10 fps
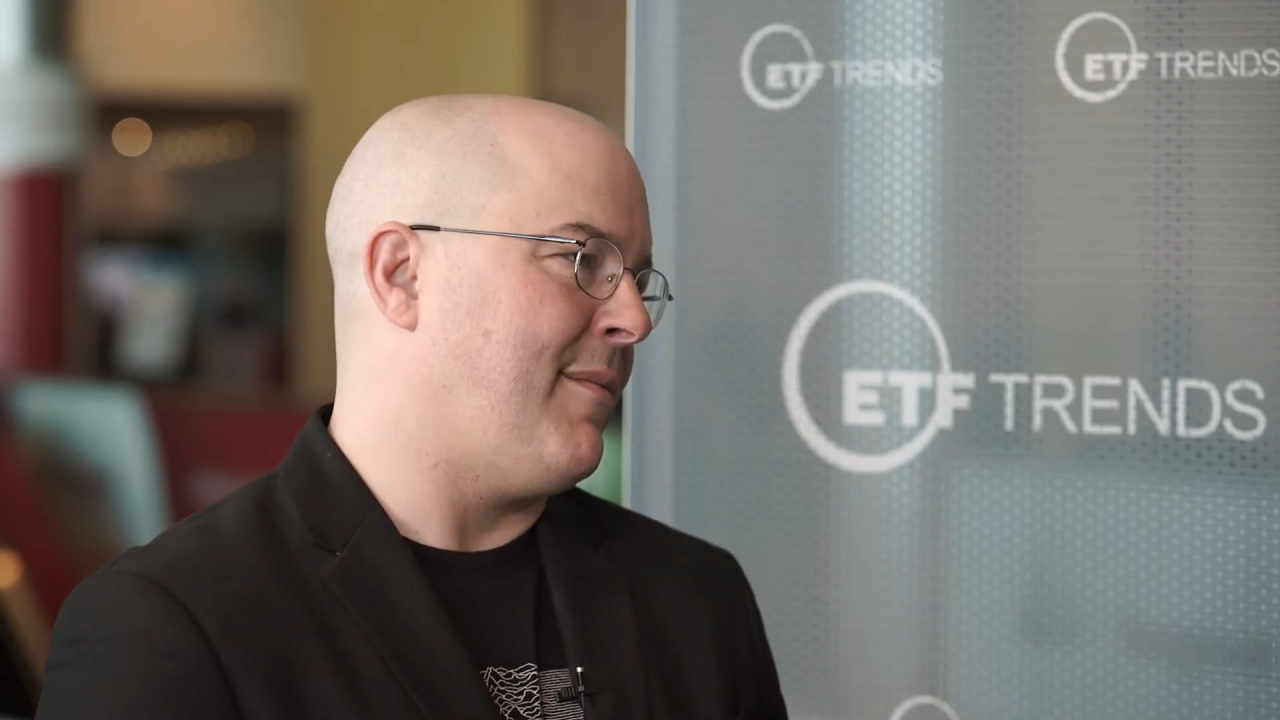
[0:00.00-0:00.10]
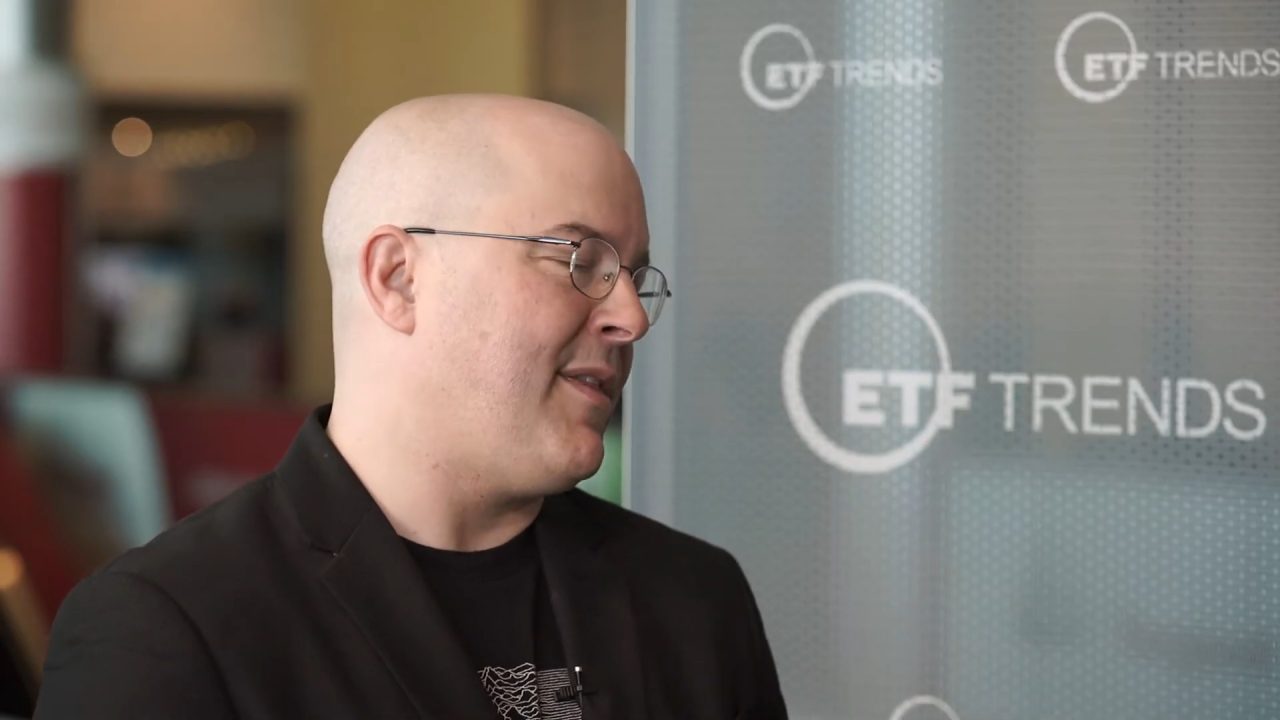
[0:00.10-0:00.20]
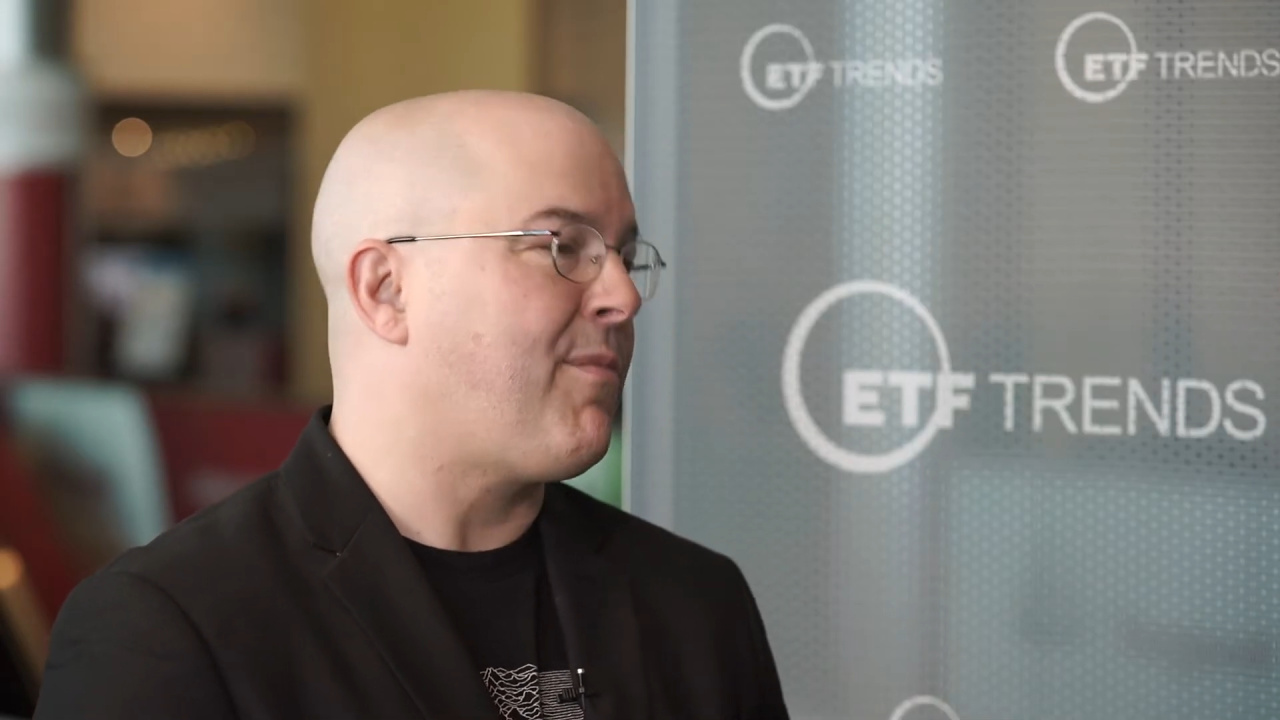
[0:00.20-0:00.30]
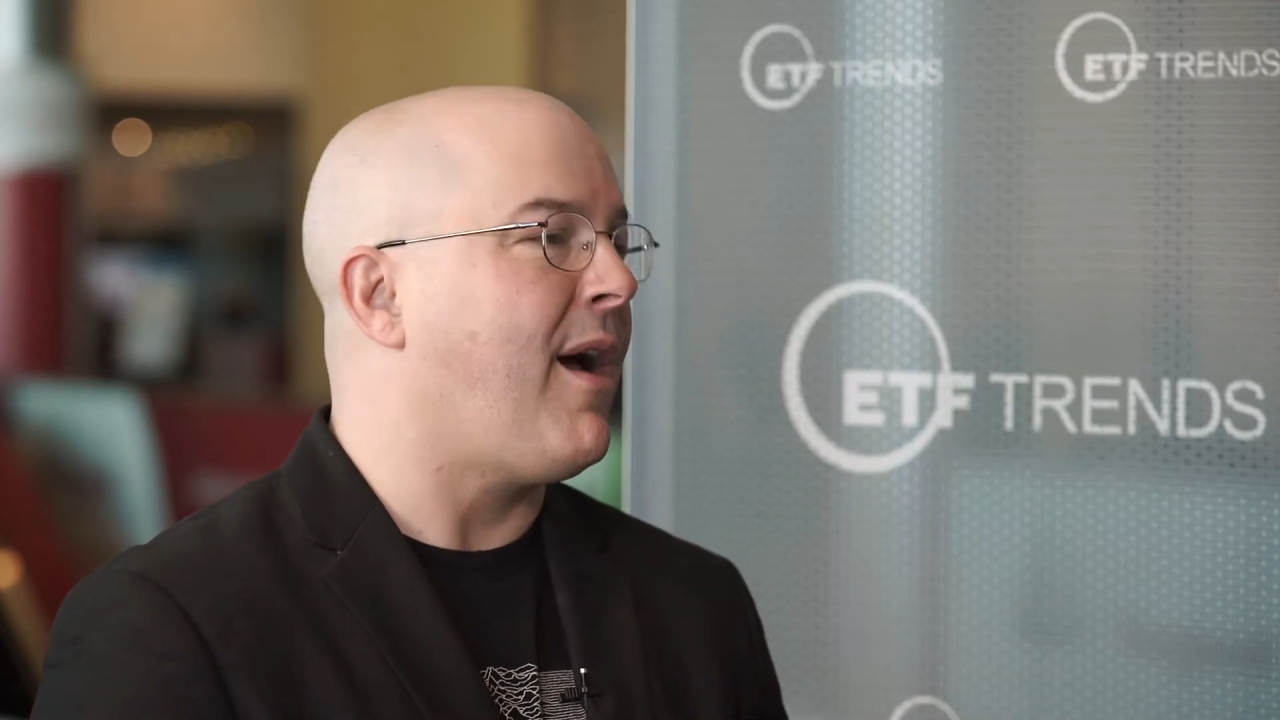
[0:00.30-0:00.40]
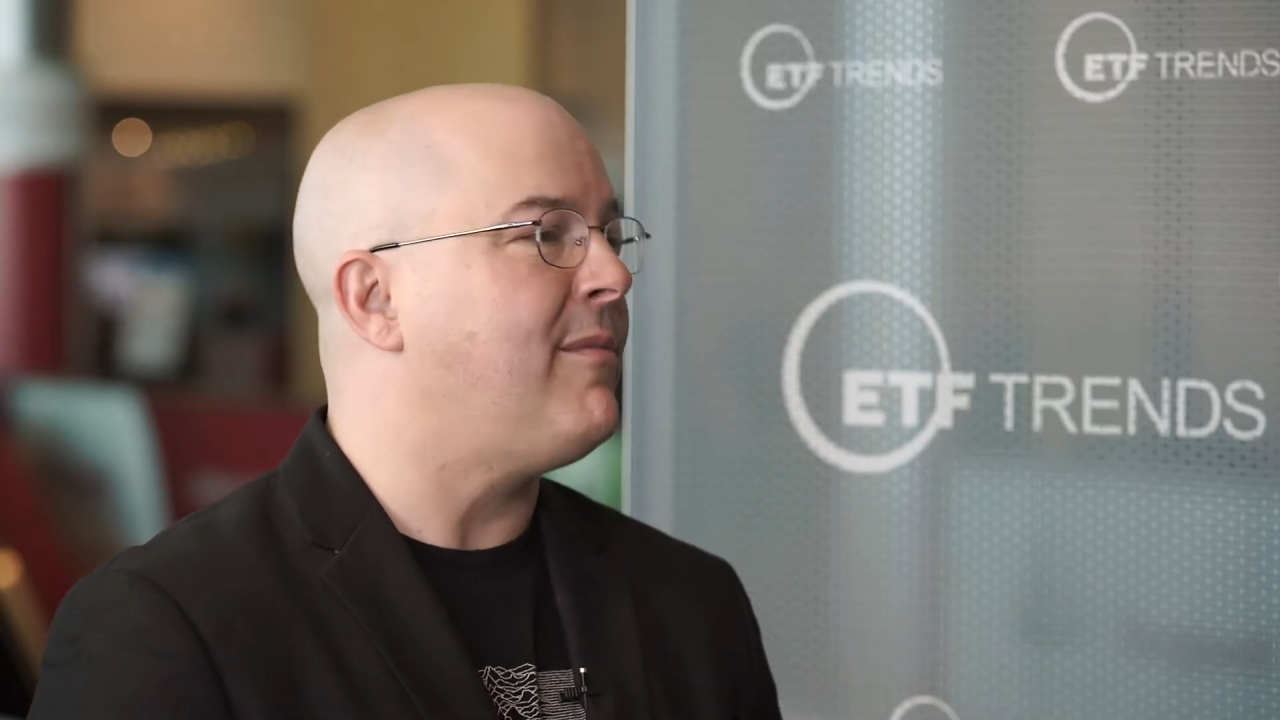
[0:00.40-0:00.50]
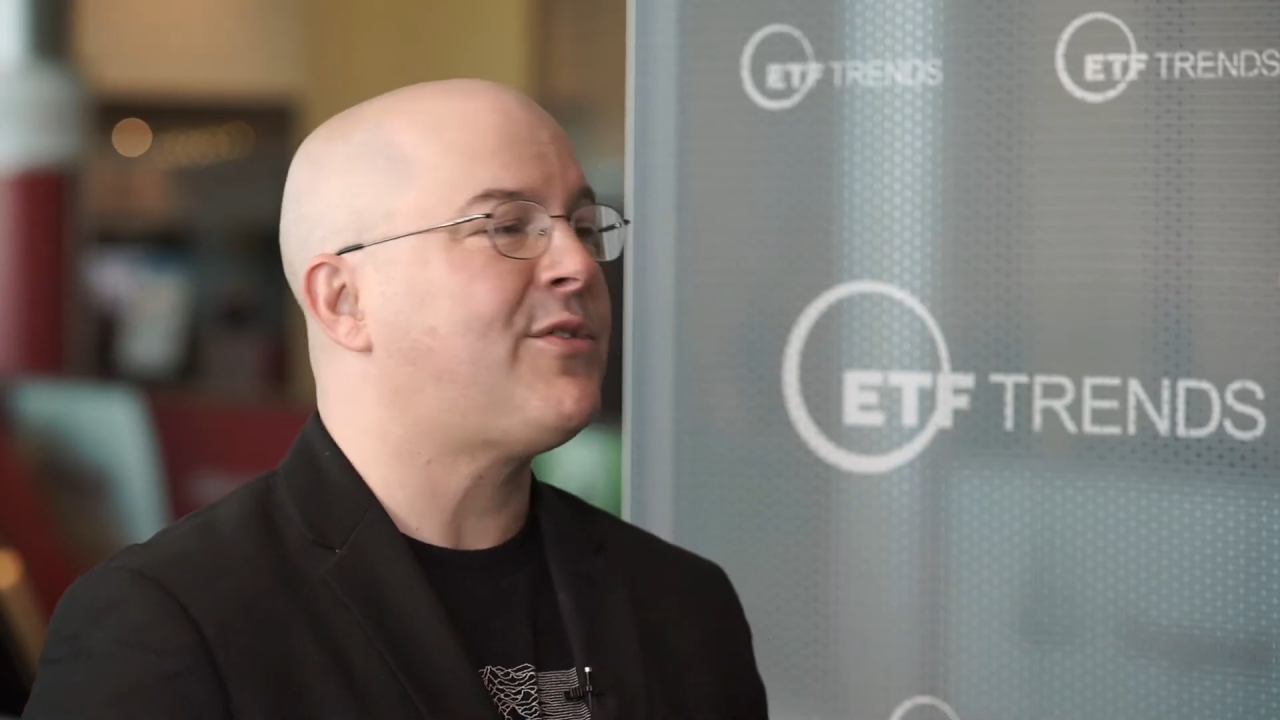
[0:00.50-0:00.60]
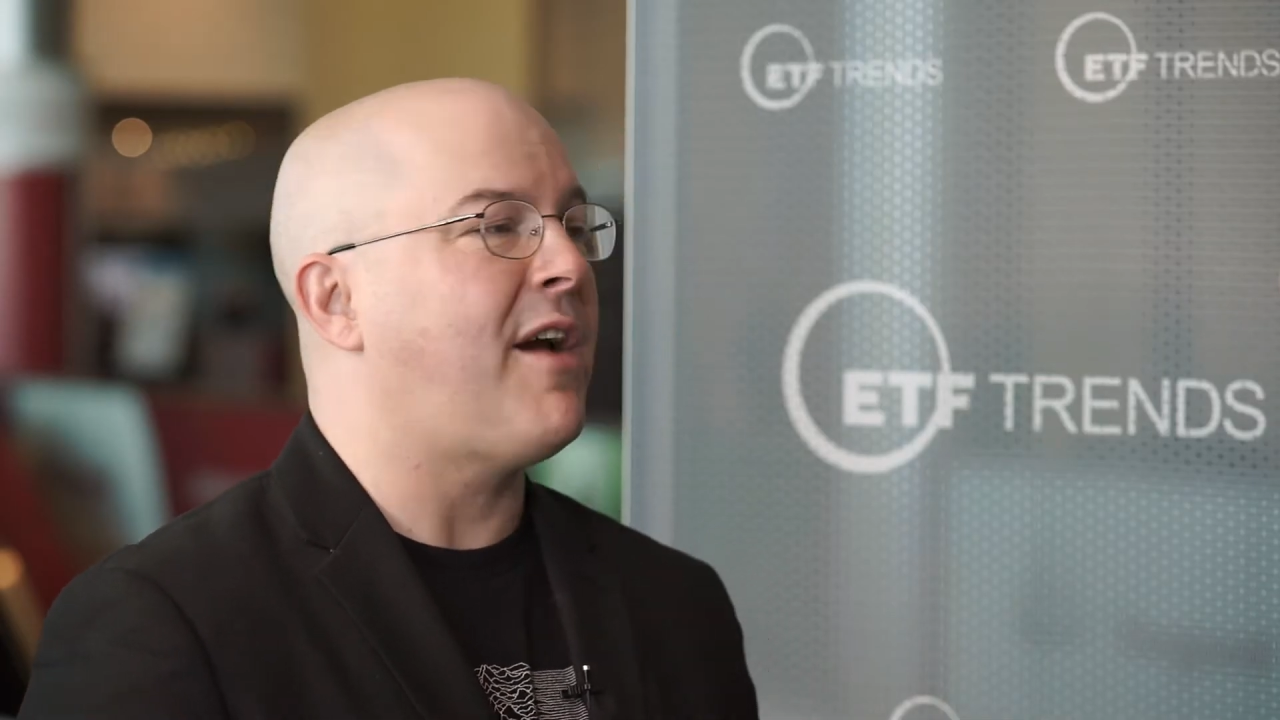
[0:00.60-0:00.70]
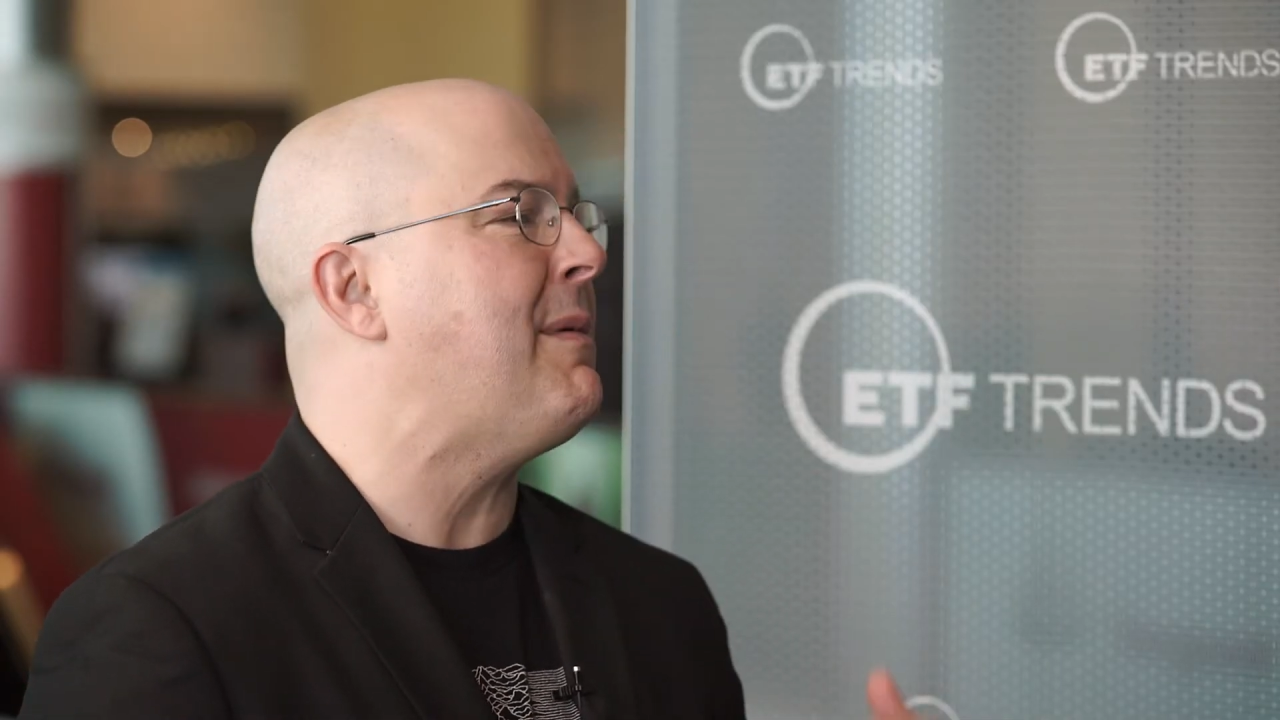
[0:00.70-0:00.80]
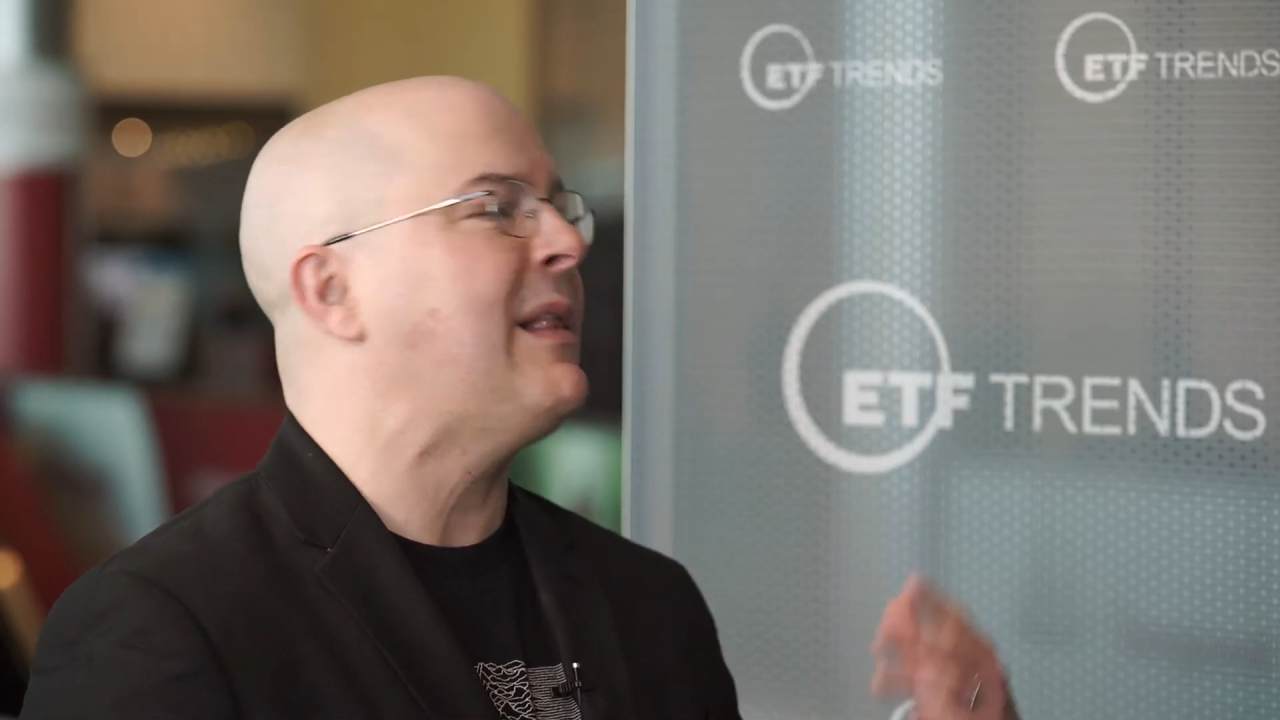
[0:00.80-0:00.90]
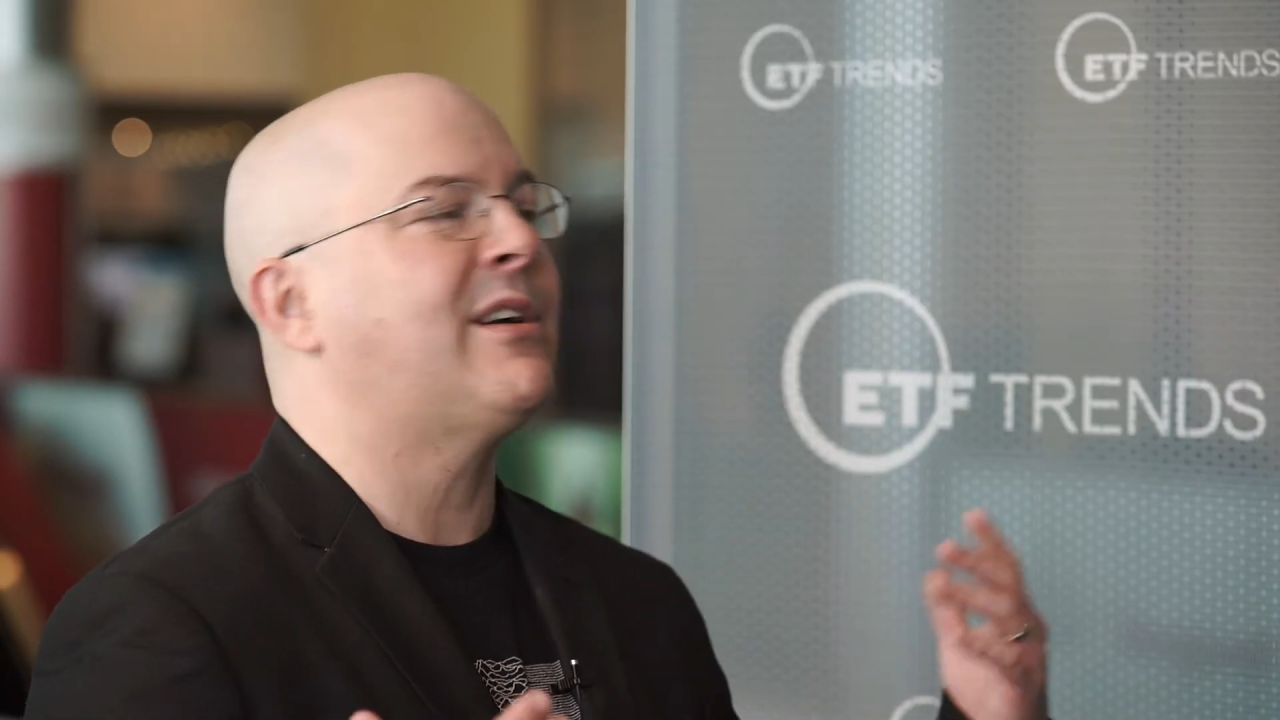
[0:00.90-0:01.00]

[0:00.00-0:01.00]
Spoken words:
I mean, the problem is everybody